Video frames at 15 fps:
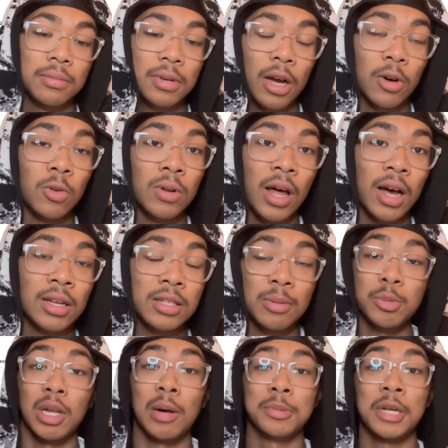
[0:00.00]
not gonna lie,
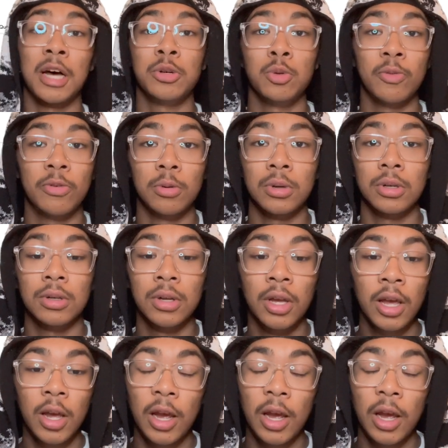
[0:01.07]
sometimes I do, for real.